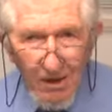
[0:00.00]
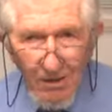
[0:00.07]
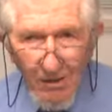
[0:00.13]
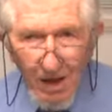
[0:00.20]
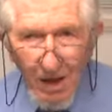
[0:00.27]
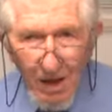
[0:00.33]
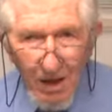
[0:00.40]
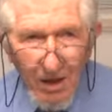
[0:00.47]

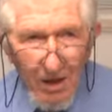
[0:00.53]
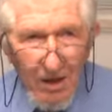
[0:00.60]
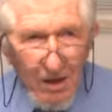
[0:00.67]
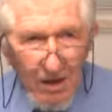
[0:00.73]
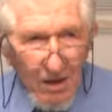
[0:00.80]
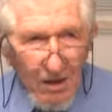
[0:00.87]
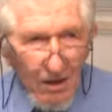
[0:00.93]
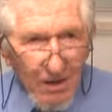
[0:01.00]
well,
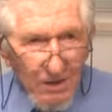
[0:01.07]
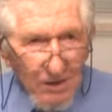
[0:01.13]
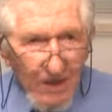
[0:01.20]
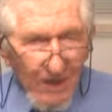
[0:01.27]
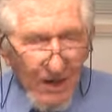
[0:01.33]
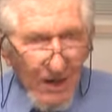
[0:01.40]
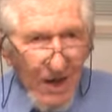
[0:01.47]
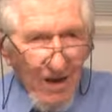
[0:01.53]

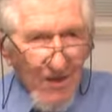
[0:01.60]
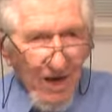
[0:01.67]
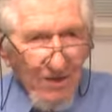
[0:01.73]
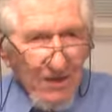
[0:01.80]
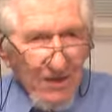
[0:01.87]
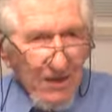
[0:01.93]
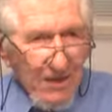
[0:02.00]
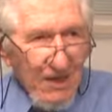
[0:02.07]
somebody came
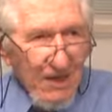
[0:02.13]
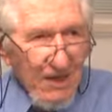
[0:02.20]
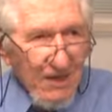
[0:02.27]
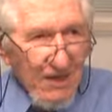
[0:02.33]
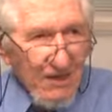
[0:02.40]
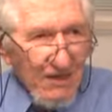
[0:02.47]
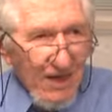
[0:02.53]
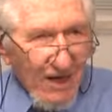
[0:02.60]
on the scene
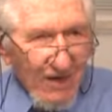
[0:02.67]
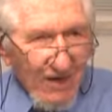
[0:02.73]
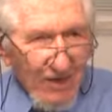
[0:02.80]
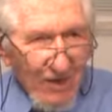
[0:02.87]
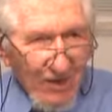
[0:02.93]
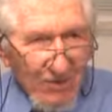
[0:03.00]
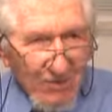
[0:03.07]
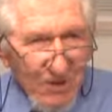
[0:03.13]
and said,
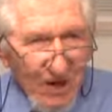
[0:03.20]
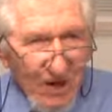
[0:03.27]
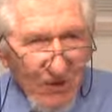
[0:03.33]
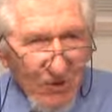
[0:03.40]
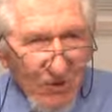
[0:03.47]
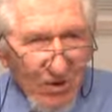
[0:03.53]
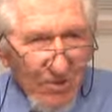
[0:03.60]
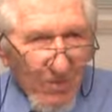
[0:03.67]
it was a guy
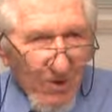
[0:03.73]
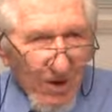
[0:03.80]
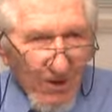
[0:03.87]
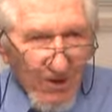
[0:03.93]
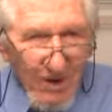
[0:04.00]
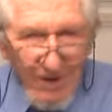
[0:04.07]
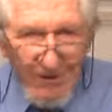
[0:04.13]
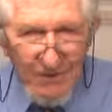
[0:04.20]
Nugabor or
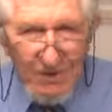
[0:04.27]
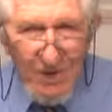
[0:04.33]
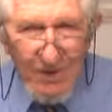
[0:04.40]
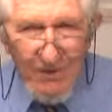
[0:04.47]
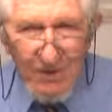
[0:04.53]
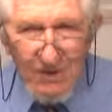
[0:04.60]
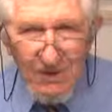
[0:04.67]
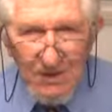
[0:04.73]
whatever his
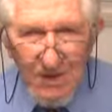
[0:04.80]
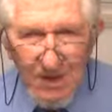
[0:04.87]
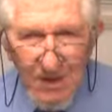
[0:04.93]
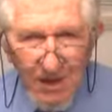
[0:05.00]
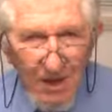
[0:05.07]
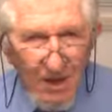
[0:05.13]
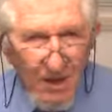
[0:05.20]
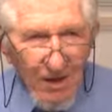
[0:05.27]
name was. He said,
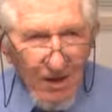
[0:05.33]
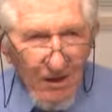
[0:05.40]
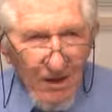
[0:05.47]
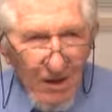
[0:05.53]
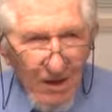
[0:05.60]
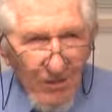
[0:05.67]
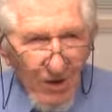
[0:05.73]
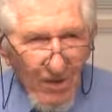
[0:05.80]

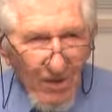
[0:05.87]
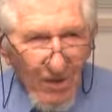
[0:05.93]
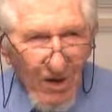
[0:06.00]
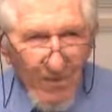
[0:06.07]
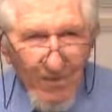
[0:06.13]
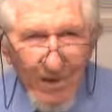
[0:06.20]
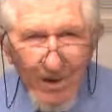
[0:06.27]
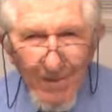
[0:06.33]
he wrote a book
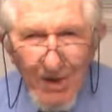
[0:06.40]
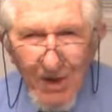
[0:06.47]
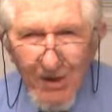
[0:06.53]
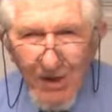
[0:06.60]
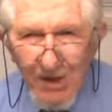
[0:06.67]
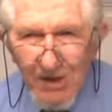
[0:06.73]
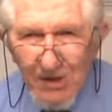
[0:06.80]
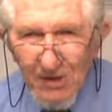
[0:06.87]
on
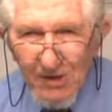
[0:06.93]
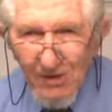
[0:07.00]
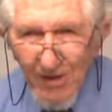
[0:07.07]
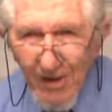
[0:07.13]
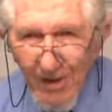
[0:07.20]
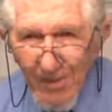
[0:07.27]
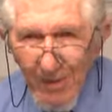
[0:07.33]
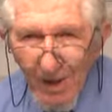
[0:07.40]
Babylonian
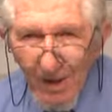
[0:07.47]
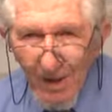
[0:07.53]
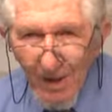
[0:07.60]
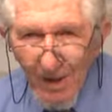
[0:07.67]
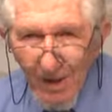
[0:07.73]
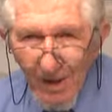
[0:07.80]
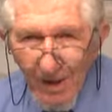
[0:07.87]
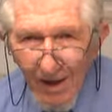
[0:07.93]
astronomy.
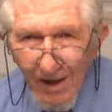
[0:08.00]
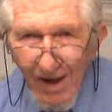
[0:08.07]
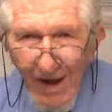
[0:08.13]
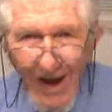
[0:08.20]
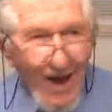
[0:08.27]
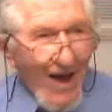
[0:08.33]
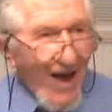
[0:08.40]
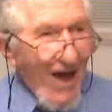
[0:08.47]

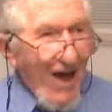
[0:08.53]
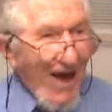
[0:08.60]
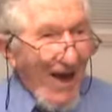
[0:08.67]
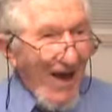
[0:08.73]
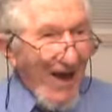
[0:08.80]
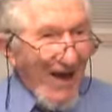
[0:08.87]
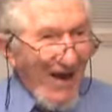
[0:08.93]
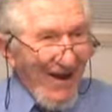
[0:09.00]

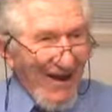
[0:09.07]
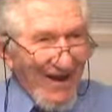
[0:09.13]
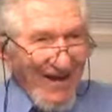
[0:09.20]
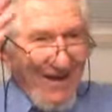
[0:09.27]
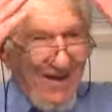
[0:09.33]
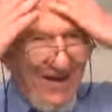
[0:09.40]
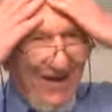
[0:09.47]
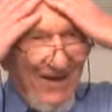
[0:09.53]
Hey!
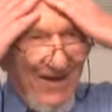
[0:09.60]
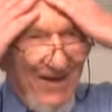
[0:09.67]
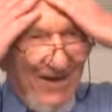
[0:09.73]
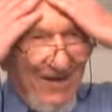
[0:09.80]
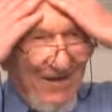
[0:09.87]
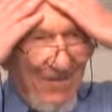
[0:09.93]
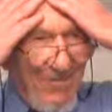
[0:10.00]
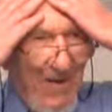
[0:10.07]

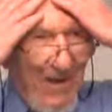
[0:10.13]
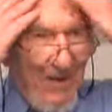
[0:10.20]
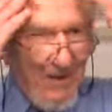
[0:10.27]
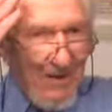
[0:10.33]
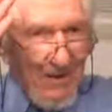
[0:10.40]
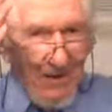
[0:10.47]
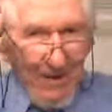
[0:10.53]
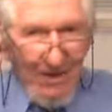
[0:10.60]
But
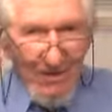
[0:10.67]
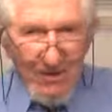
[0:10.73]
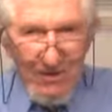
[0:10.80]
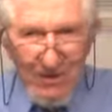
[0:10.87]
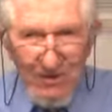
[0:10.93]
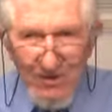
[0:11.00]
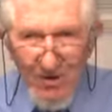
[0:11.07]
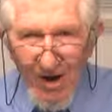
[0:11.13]
there was
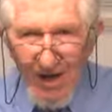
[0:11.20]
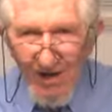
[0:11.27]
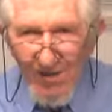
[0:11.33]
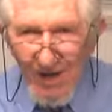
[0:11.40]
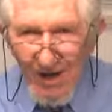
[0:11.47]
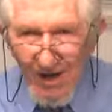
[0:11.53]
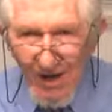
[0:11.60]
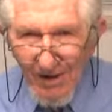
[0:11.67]

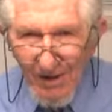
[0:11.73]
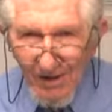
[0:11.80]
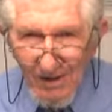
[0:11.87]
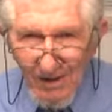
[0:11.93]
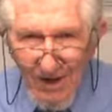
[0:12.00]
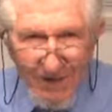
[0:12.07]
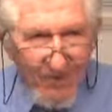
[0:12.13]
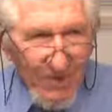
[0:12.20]
astronomy, there was
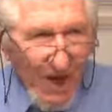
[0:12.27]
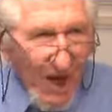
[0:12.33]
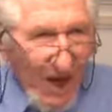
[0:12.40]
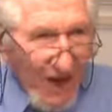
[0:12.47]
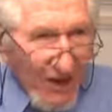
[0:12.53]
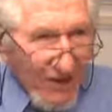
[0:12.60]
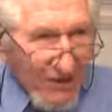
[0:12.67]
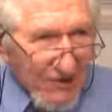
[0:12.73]
some
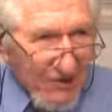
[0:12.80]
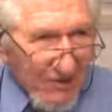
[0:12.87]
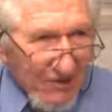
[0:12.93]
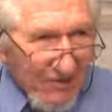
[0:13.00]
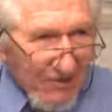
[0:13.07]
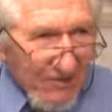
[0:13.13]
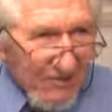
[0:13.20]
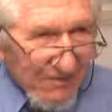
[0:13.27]
knowledge
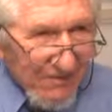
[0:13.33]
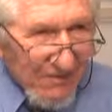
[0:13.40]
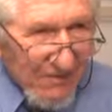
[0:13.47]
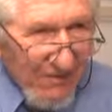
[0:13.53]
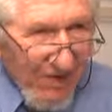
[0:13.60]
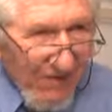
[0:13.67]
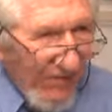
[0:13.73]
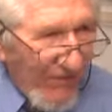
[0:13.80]

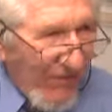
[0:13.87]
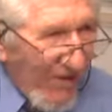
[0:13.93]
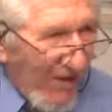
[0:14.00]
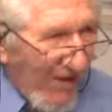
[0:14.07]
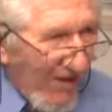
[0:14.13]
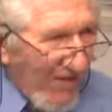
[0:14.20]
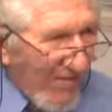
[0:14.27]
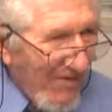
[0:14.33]

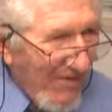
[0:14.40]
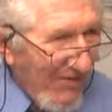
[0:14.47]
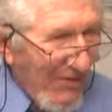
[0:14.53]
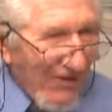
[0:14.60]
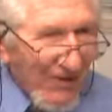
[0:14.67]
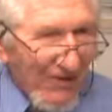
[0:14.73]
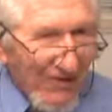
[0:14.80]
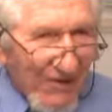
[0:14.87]
before
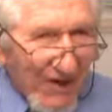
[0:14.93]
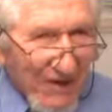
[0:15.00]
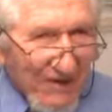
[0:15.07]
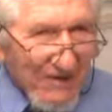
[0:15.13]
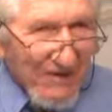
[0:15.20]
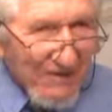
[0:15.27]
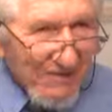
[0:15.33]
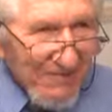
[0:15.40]
the Greeks.